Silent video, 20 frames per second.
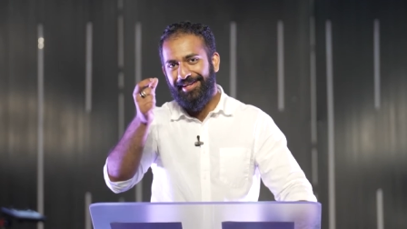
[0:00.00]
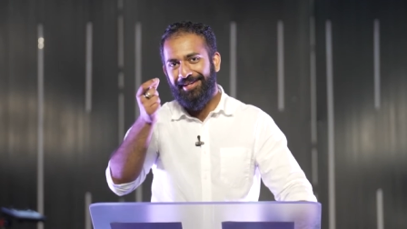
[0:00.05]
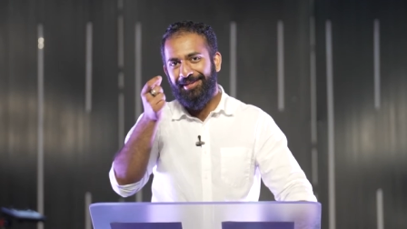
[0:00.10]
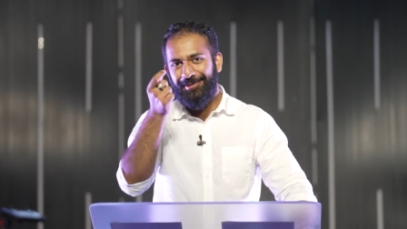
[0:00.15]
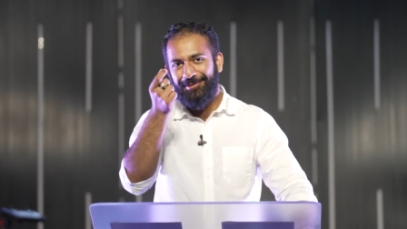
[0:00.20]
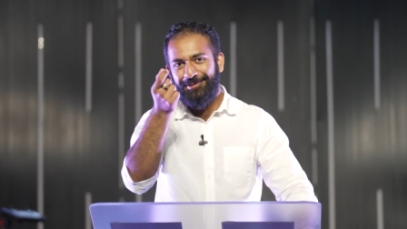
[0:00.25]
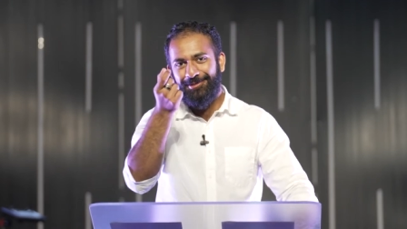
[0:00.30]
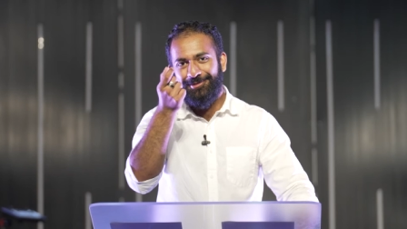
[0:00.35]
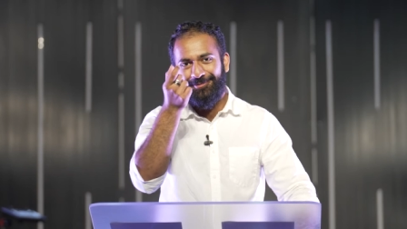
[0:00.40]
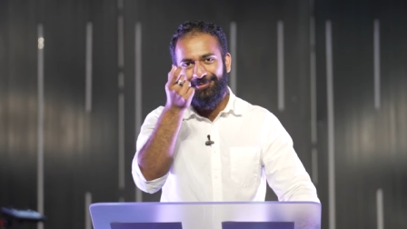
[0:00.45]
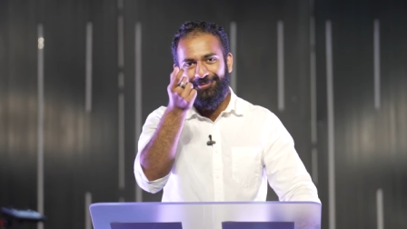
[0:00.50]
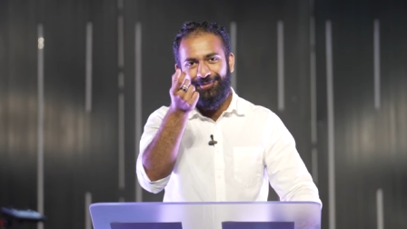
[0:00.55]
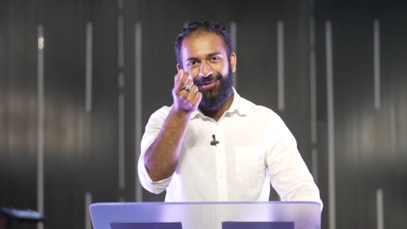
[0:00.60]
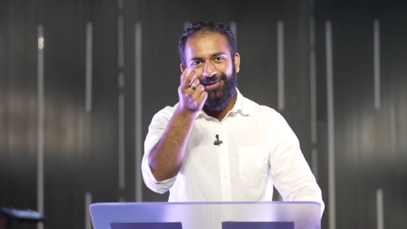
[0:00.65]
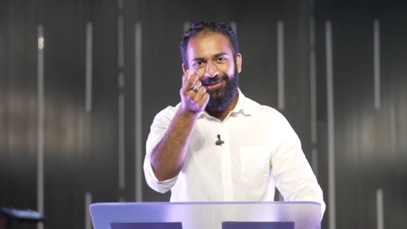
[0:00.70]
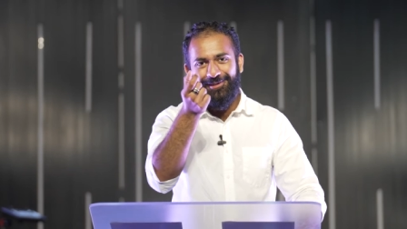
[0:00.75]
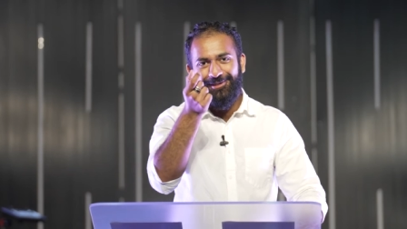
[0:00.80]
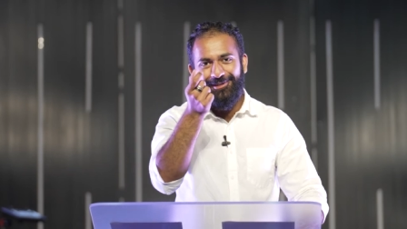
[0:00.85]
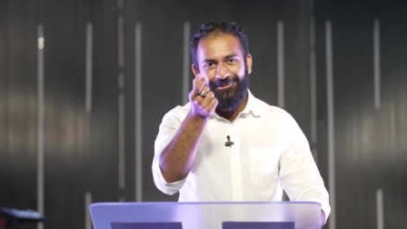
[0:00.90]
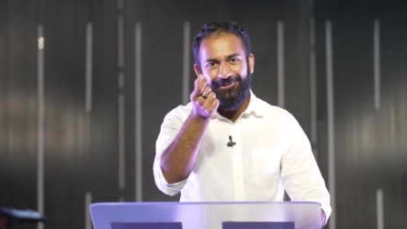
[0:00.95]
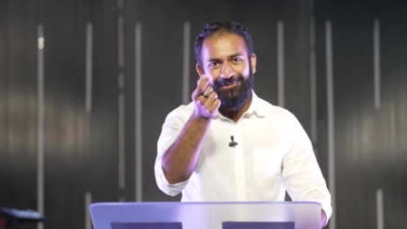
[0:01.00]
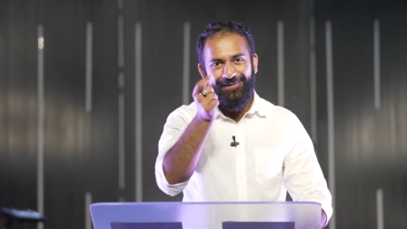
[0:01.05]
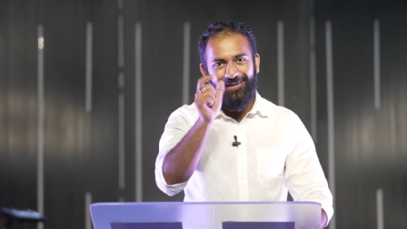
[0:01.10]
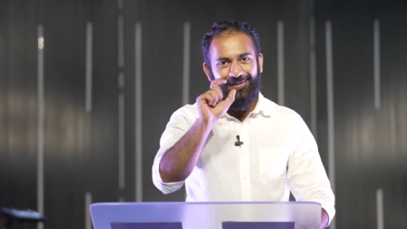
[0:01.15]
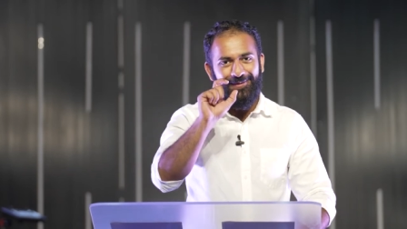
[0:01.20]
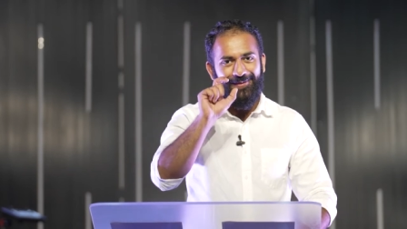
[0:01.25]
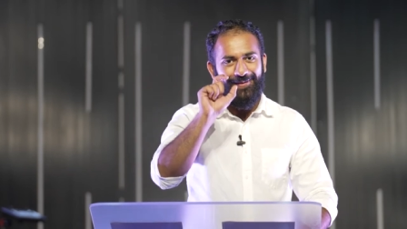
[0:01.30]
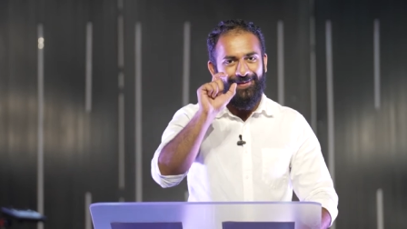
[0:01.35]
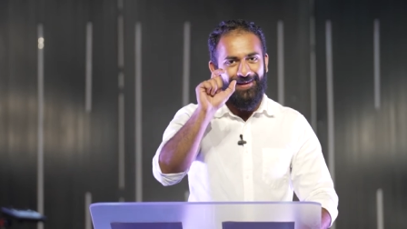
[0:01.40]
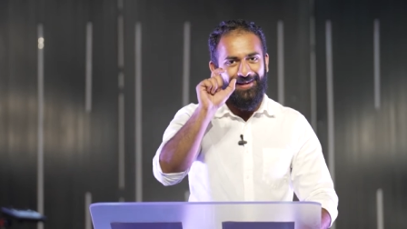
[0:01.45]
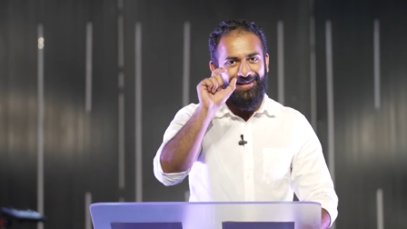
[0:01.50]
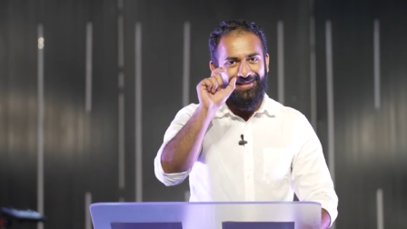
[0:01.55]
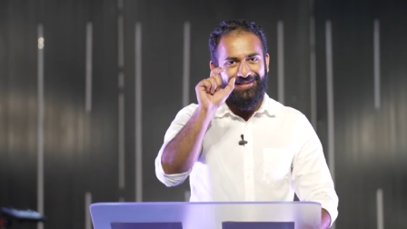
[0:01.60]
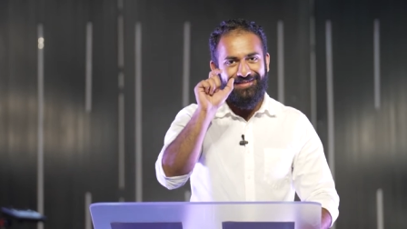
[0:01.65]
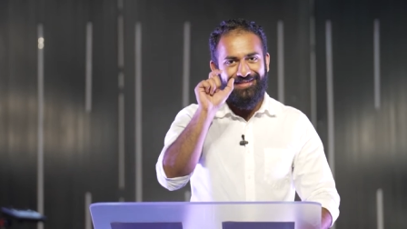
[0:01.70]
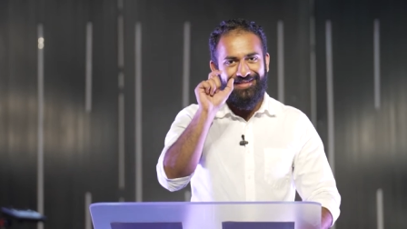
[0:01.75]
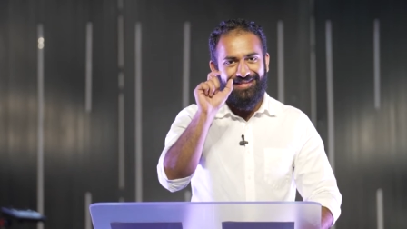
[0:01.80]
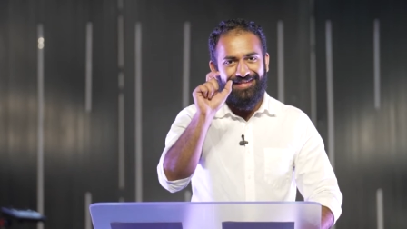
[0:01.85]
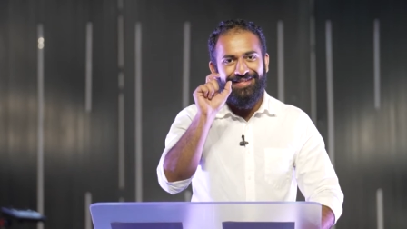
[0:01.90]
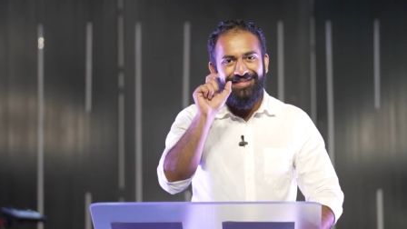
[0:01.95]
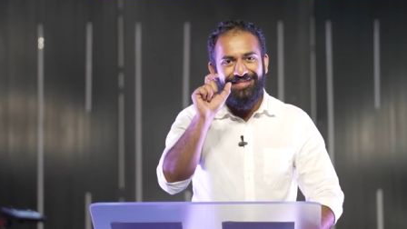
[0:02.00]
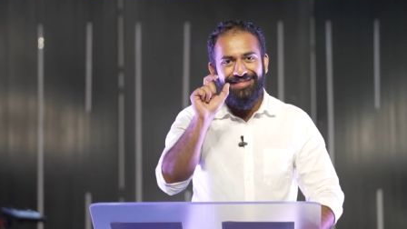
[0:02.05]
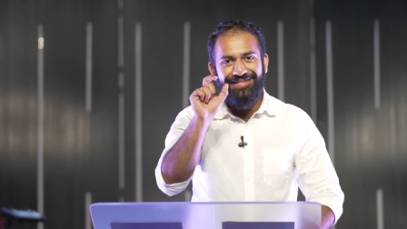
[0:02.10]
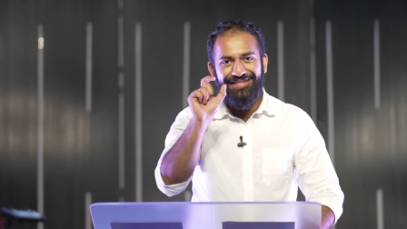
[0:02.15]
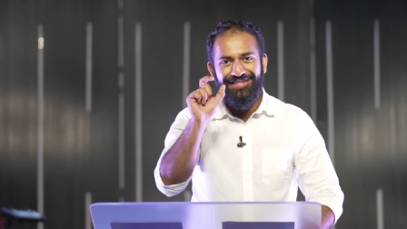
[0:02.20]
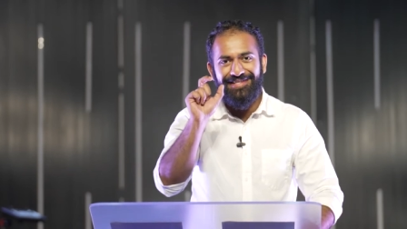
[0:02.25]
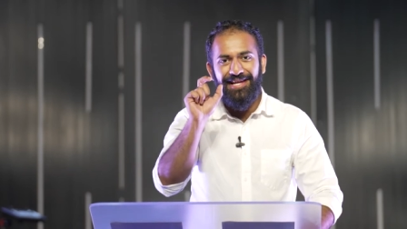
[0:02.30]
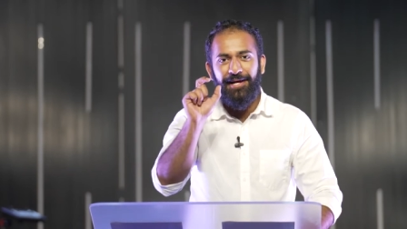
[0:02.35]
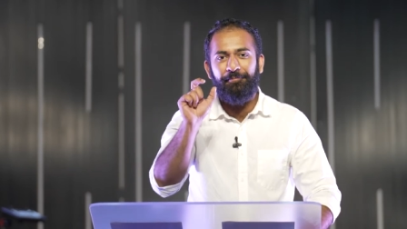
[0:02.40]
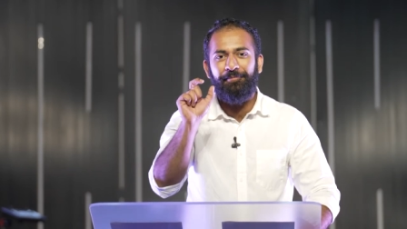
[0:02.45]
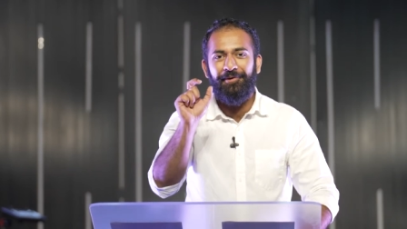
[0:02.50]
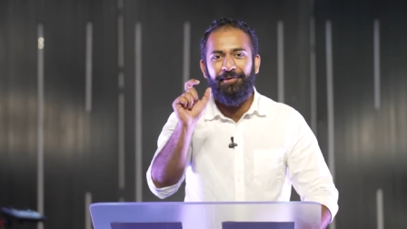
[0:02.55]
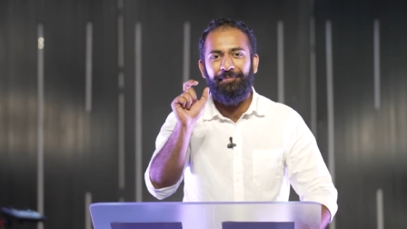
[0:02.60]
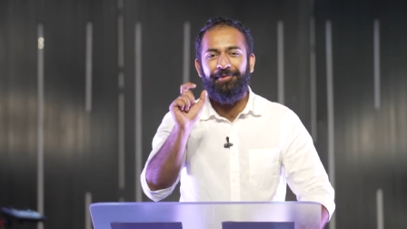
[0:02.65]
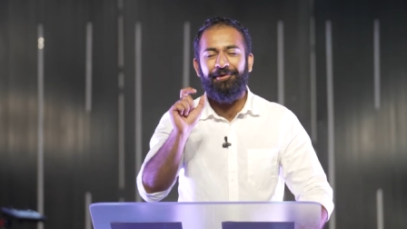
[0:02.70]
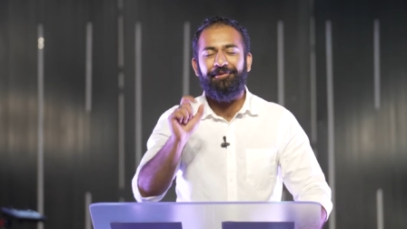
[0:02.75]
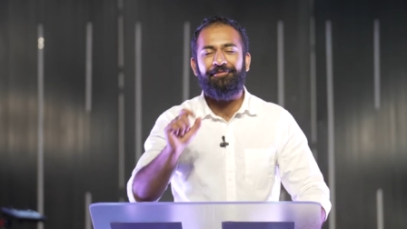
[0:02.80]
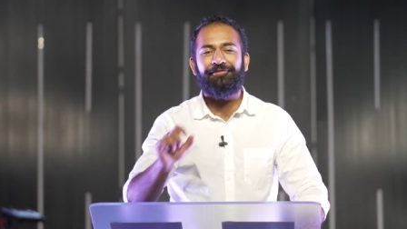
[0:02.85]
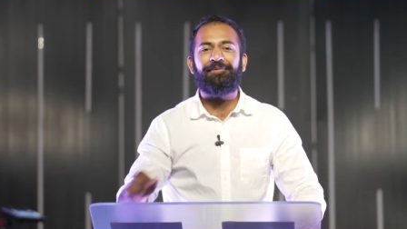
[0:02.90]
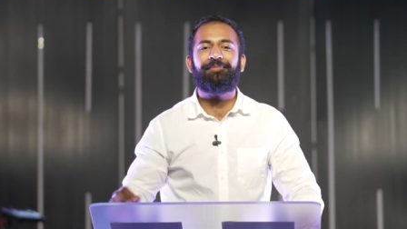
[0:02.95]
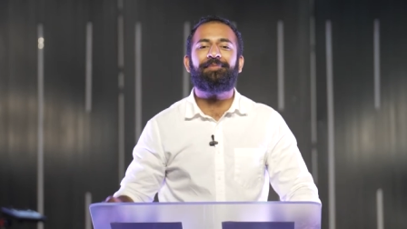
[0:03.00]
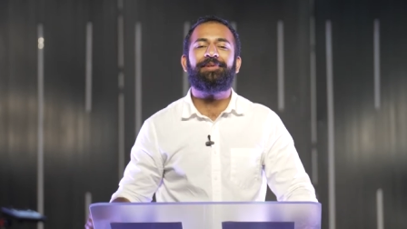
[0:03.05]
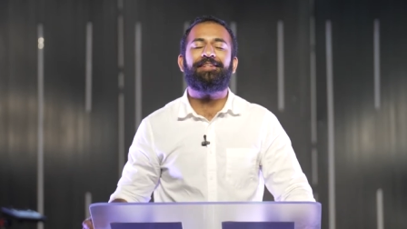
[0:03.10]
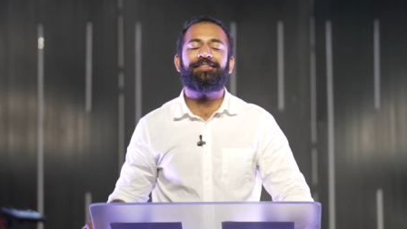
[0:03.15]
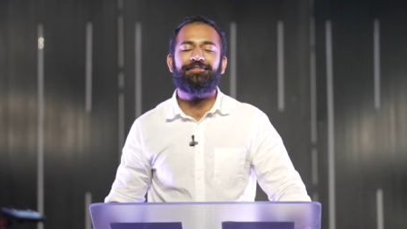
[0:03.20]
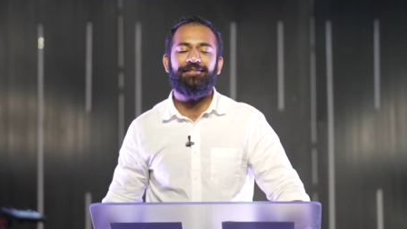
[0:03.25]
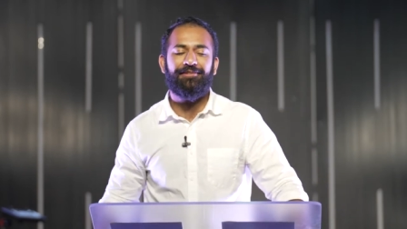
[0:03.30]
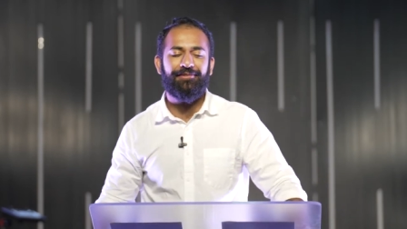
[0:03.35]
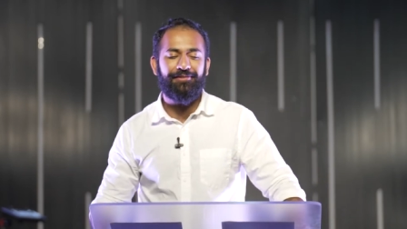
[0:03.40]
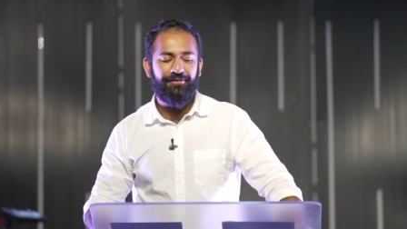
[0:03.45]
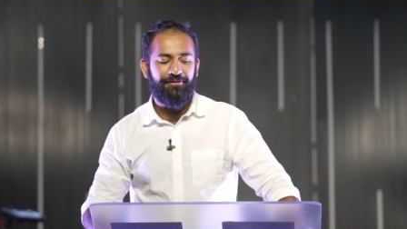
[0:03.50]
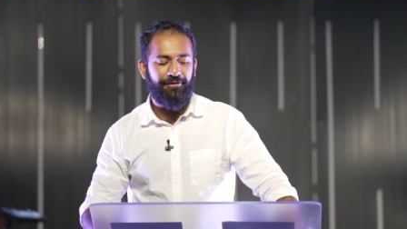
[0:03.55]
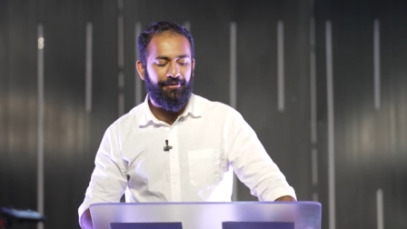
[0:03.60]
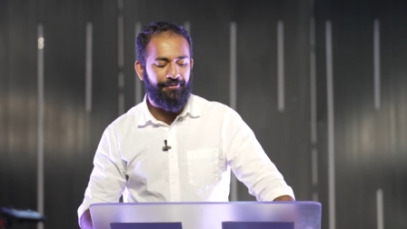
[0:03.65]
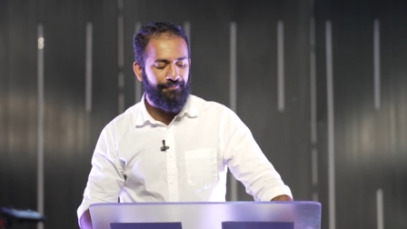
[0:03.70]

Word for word: It is one unit that is inseparable from each other.